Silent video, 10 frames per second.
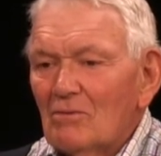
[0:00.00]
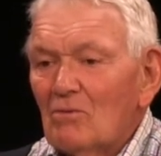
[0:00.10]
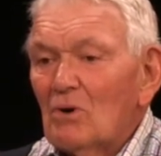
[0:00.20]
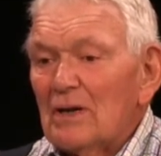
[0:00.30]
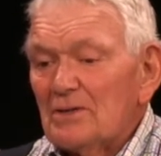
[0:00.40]

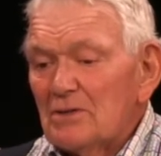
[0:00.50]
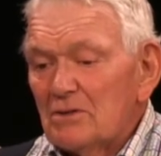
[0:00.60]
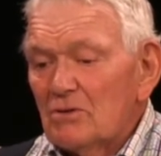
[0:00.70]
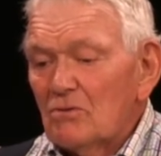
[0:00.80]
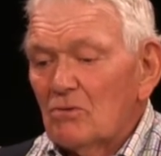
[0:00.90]
well, that's
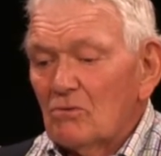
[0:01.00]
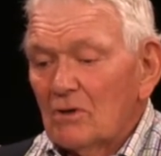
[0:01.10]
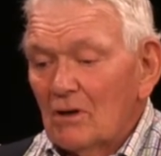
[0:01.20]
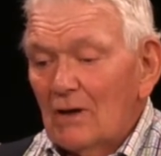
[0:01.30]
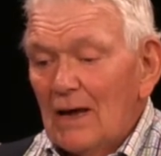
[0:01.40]
just the truth.
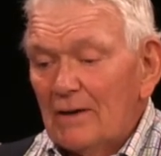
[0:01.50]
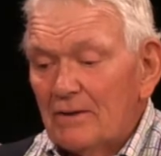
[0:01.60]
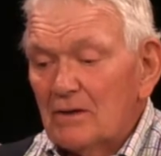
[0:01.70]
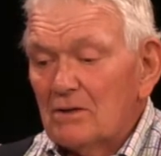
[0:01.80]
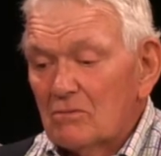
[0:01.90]
A lot of
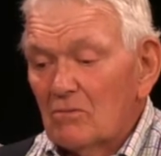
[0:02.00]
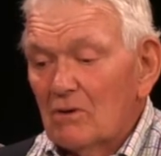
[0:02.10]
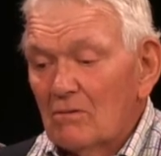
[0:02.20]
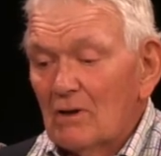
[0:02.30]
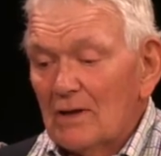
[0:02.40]

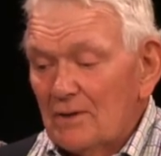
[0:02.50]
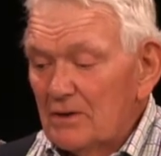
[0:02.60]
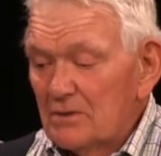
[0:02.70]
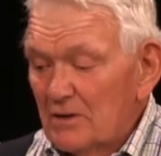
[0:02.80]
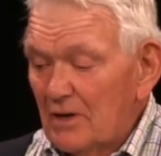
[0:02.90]

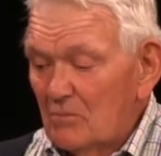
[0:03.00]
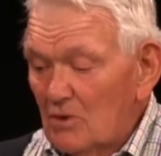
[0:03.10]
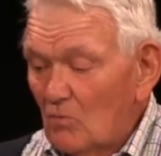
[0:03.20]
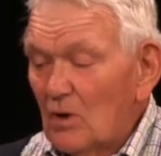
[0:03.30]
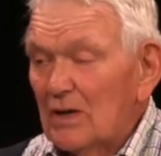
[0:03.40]
things came
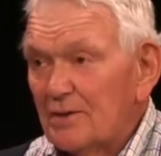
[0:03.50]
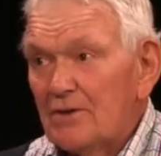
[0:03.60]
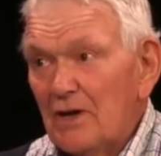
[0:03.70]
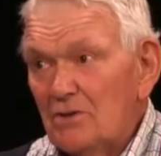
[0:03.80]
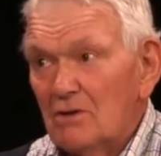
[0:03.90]
here
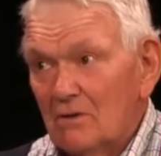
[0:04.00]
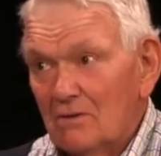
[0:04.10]
well-intentioned.